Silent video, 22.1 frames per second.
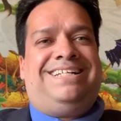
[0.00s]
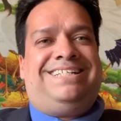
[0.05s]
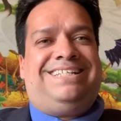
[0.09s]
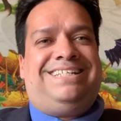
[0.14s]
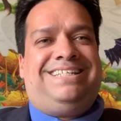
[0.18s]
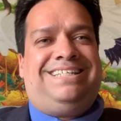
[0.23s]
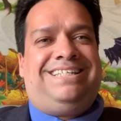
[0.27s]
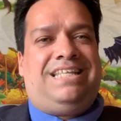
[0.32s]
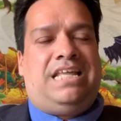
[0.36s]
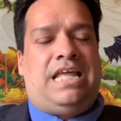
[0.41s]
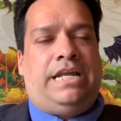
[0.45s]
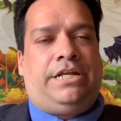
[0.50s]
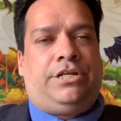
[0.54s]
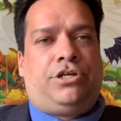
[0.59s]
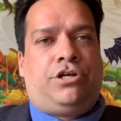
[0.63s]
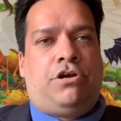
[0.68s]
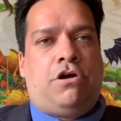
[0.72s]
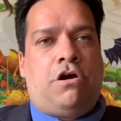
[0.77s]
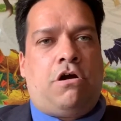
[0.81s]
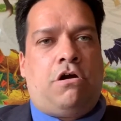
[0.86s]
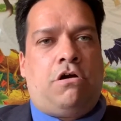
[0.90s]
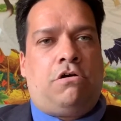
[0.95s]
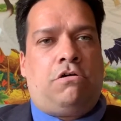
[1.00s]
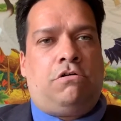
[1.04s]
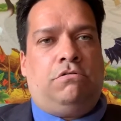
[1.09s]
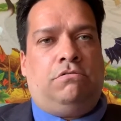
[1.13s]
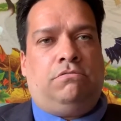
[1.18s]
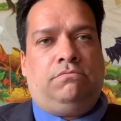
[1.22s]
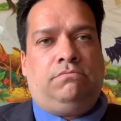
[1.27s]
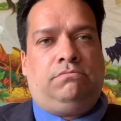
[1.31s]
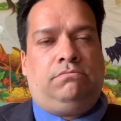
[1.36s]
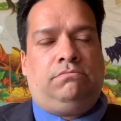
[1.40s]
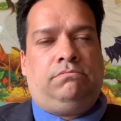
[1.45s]
Let go.
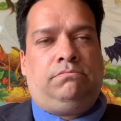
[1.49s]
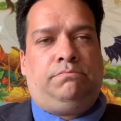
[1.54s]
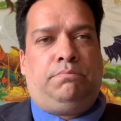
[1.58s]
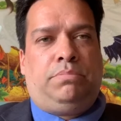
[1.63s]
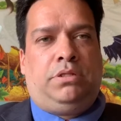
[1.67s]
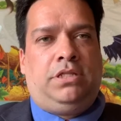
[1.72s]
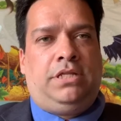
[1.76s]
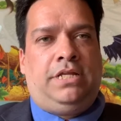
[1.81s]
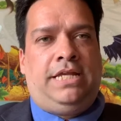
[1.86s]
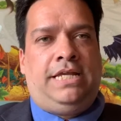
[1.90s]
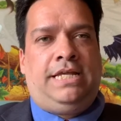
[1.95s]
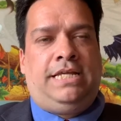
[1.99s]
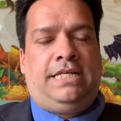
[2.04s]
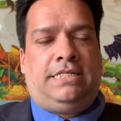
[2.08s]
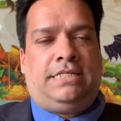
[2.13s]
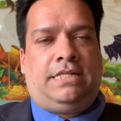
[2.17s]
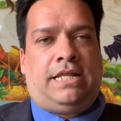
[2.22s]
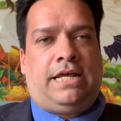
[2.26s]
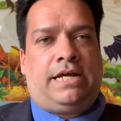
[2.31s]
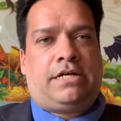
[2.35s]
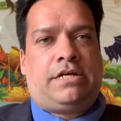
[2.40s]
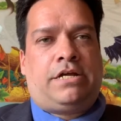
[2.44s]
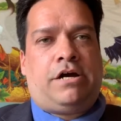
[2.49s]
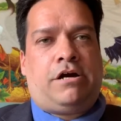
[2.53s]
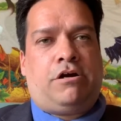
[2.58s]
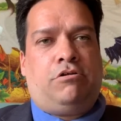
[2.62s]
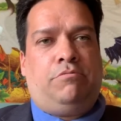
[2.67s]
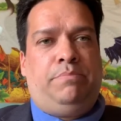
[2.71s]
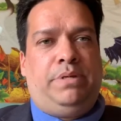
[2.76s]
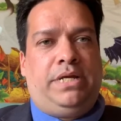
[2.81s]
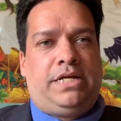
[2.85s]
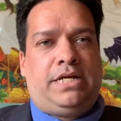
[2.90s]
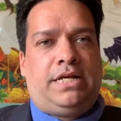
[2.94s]
Please let
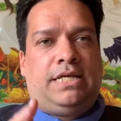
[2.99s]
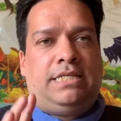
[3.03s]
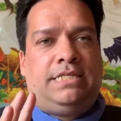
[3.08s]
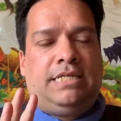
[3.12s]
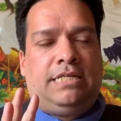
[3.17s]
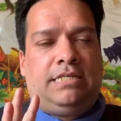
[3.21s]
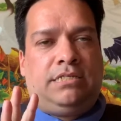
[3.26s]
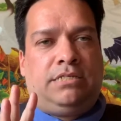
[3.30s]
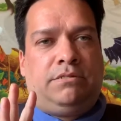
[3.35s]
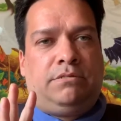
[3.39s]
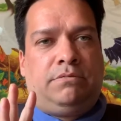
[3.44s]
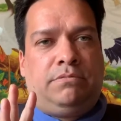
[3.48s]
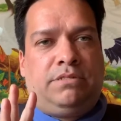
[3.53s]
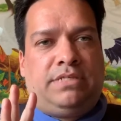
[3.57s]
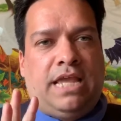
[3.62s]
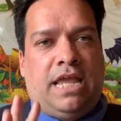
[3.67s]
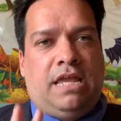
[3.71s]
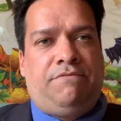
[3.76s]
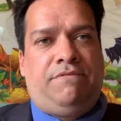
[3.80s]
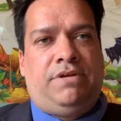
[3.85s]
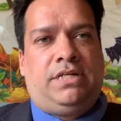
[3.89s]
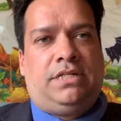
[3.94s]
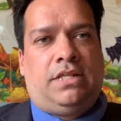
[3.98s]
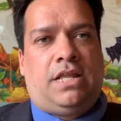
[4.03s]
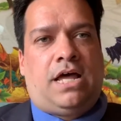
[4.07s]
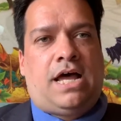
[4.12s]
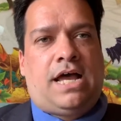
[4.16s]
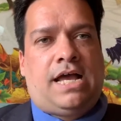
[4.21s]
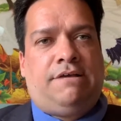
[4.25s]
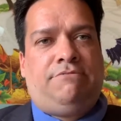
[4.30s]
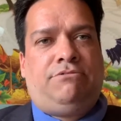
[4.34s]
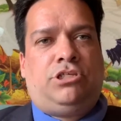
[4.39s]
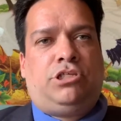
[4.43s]
go, because it's saving
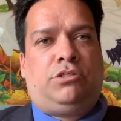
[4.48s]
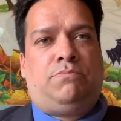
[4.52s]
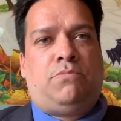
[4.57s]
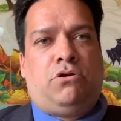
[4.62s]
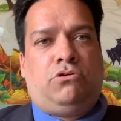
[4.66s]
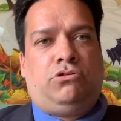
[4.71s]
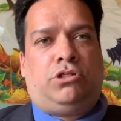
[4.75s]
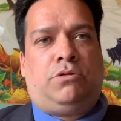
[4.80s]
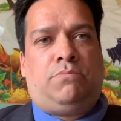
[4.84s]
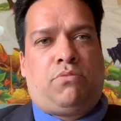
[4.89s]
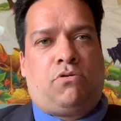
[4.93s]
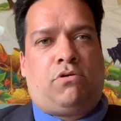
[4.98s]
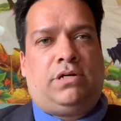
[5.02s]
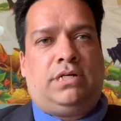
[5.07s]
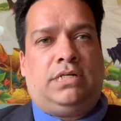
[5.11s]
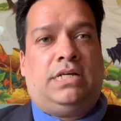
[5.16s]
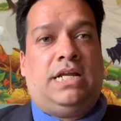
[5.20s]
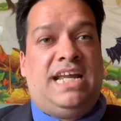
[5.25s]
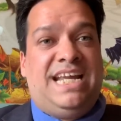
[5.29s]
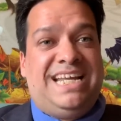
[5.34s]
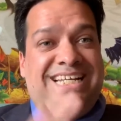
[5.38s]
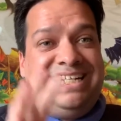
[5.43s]
lives is most important.